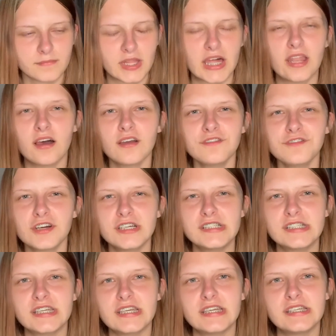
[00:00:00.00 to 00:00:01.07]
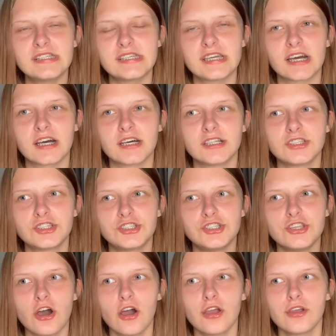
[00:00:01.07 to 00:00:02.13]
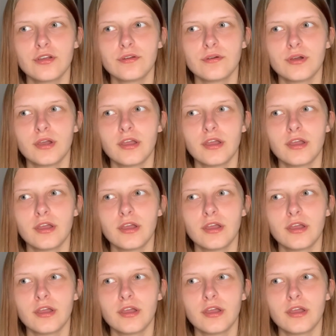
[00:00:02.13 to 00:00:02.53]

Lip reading: and I find it easier to know